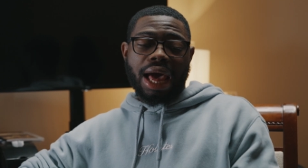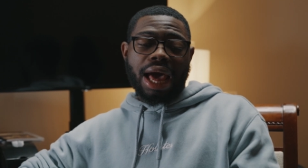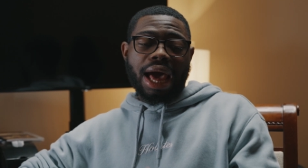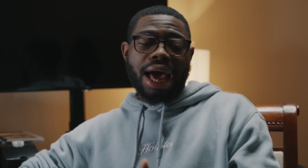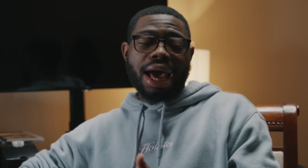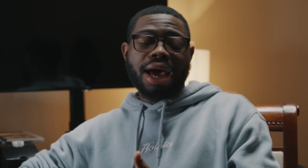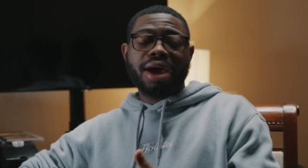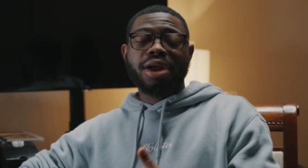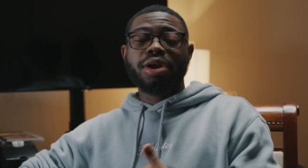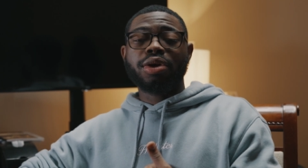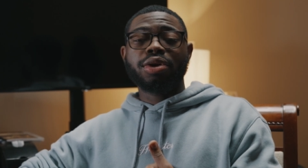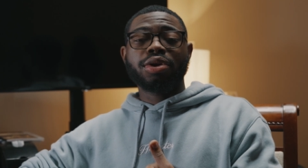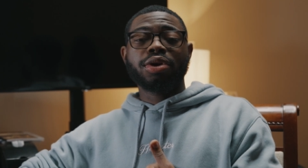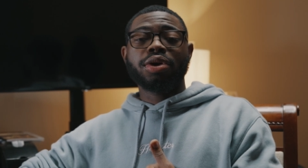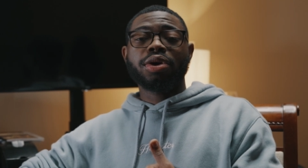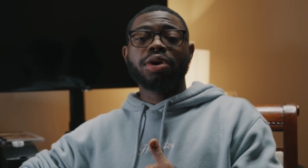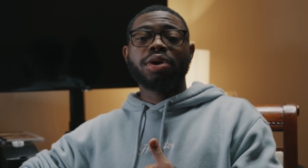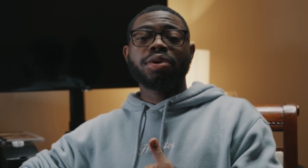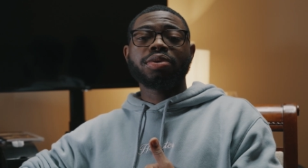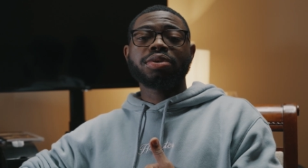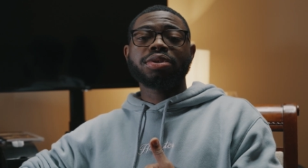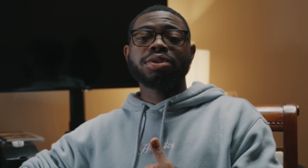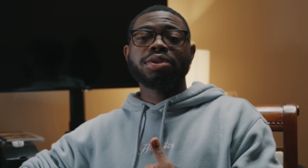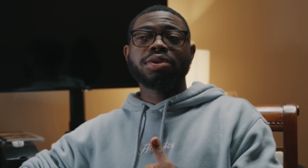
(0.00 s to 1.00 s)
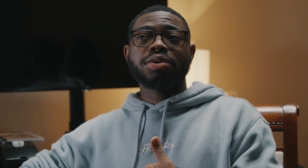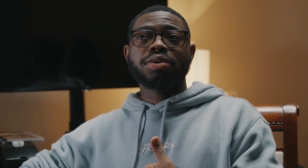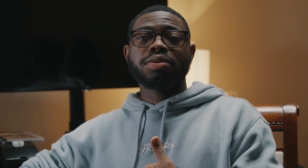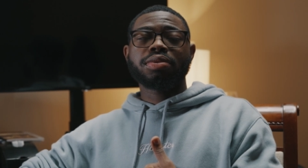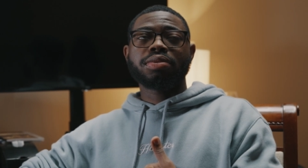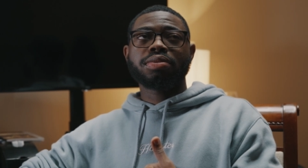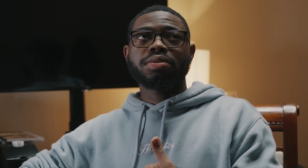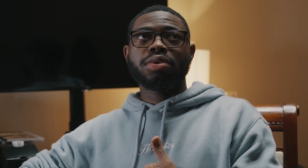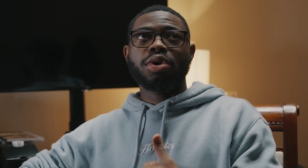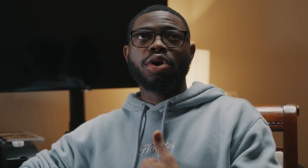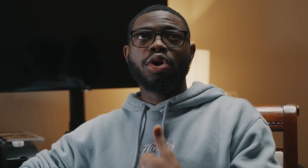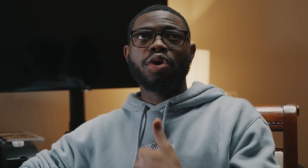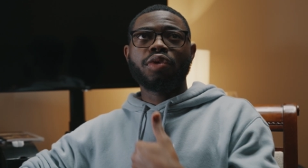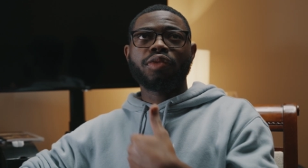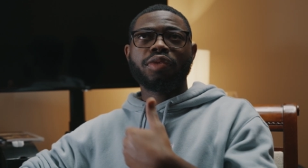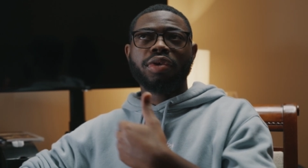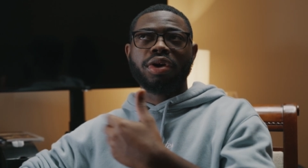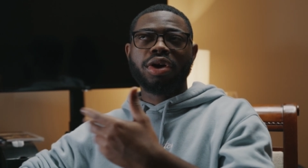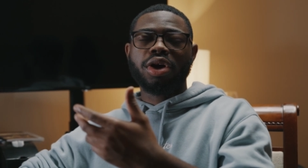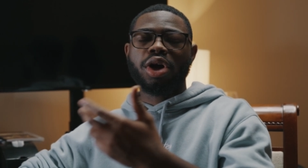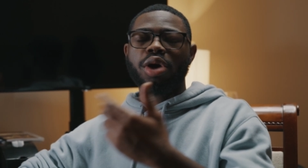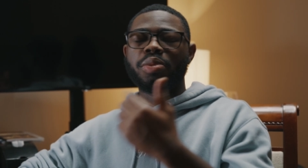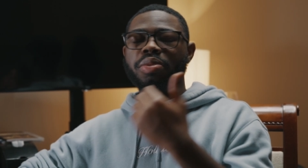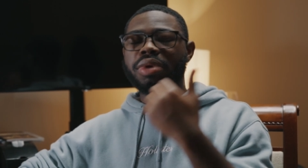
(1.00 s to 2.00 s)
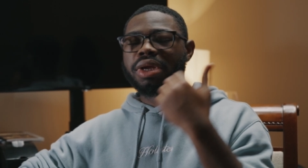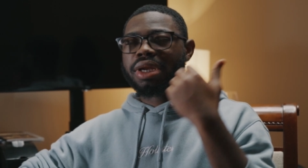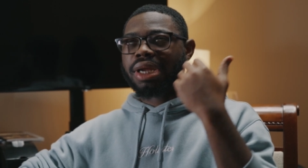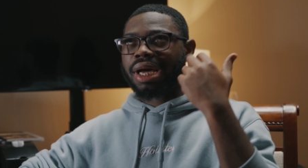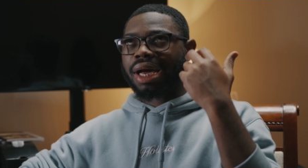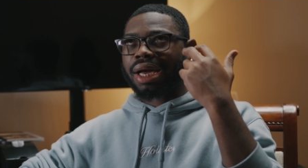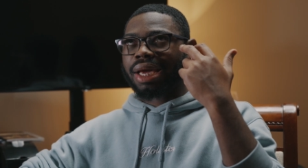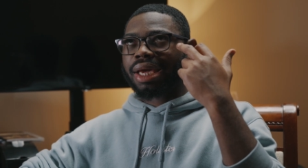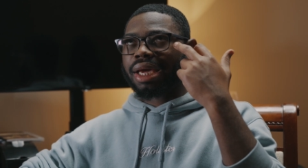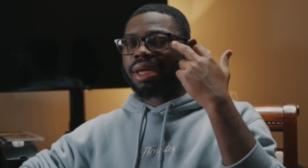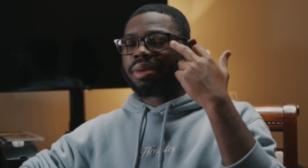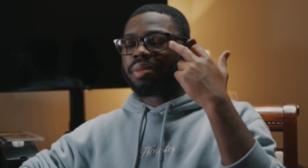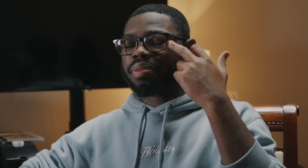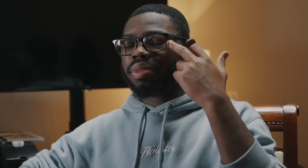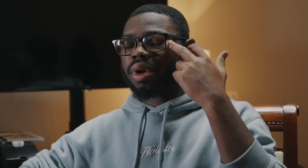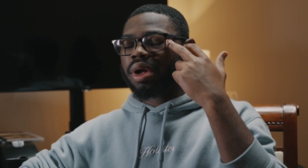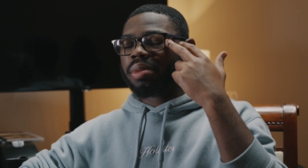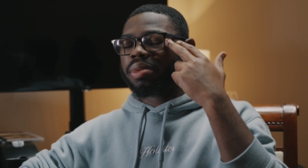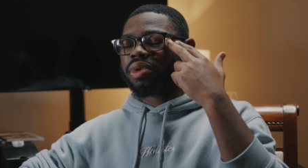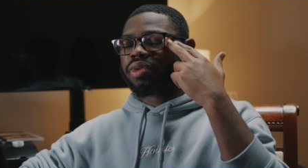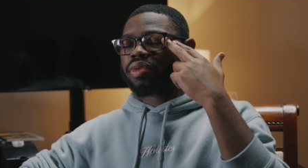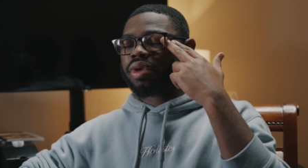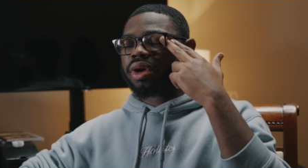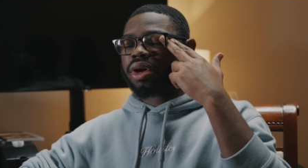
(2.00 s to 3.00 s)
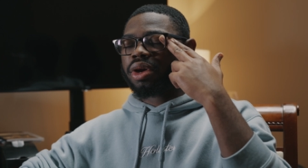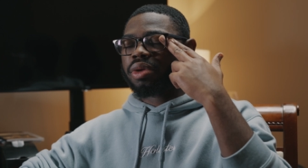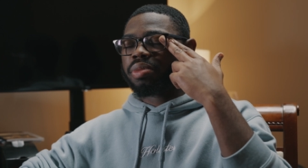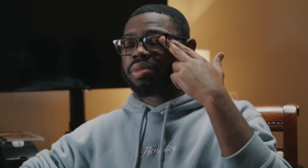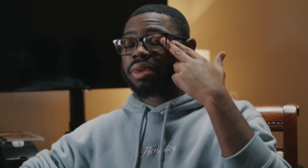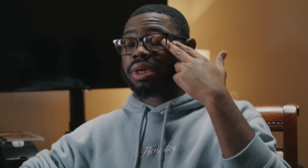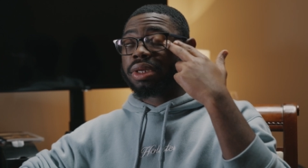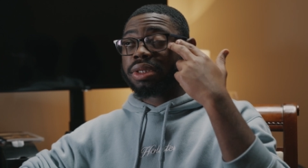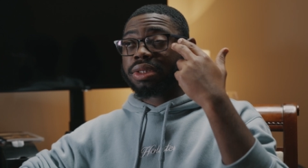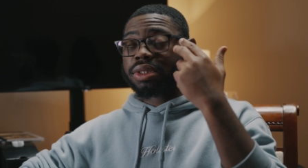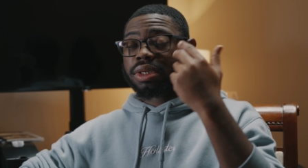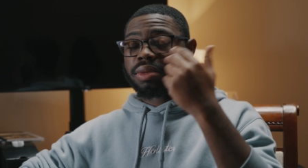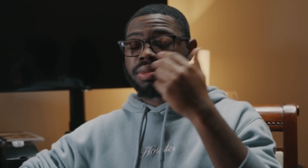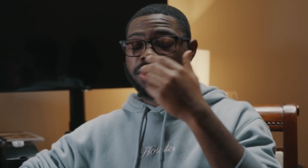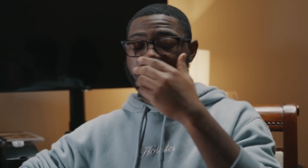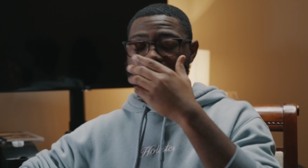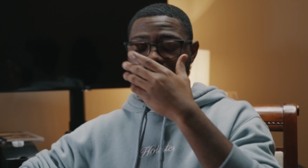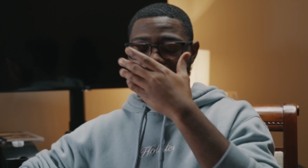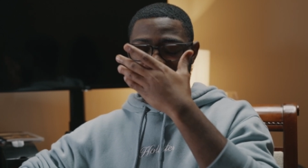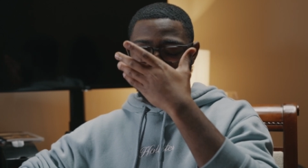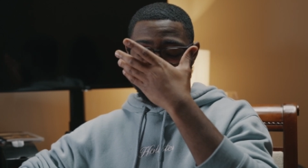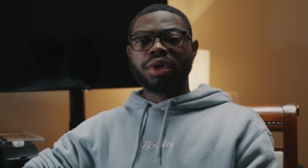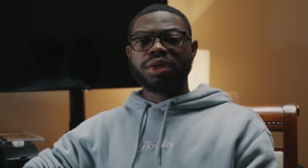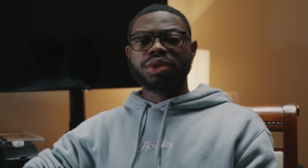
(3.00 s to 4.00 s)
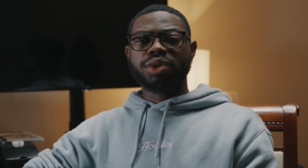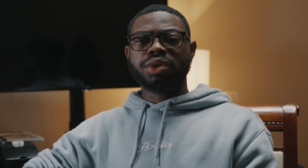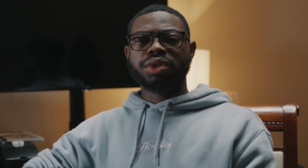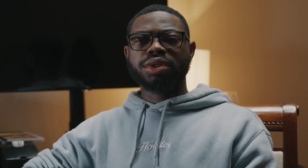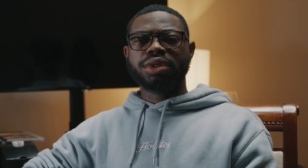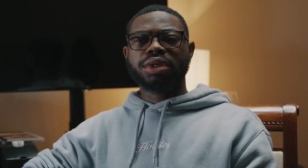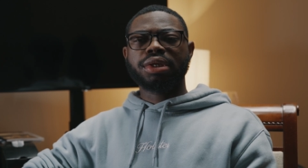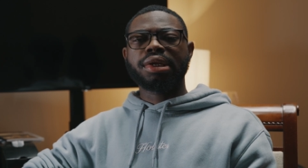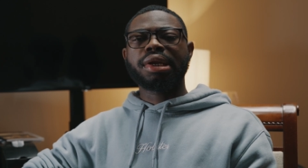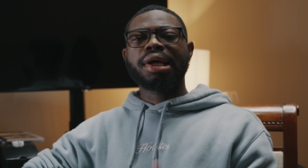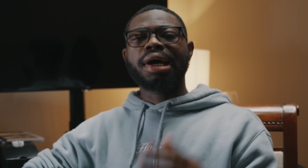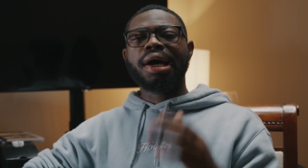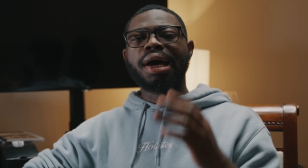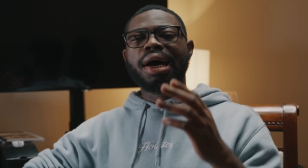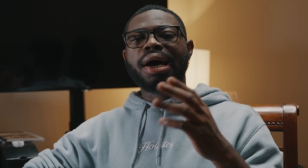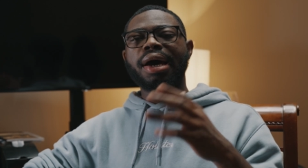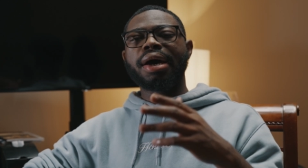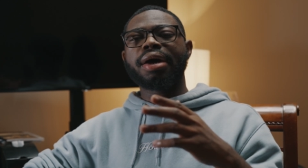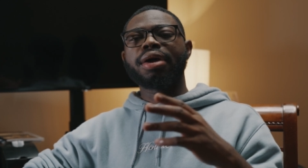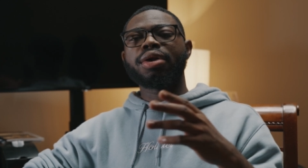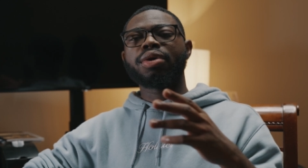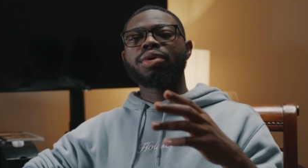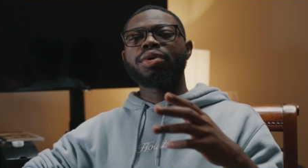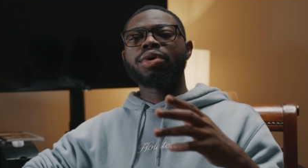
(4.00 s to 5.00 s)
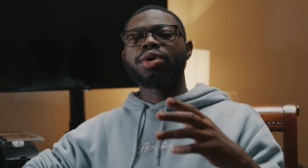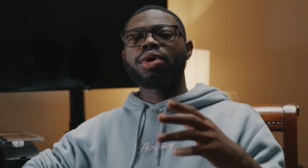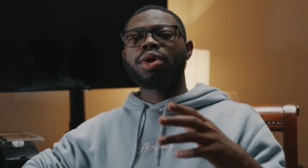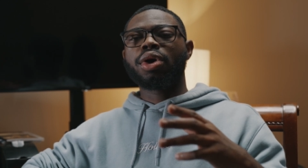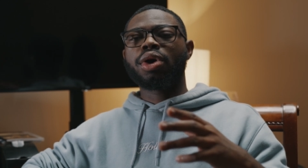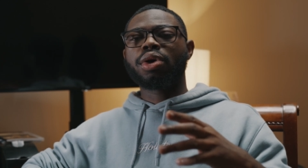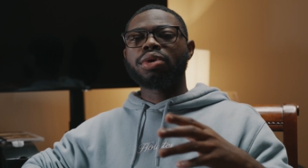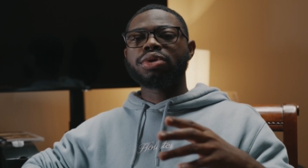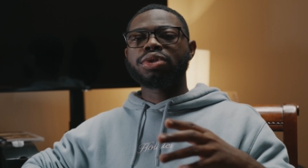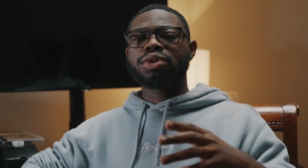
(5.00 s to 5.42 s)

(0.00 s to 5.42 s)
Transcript: I don't know how to overcome it. I can probably recommend something. But as I was saying, I don't know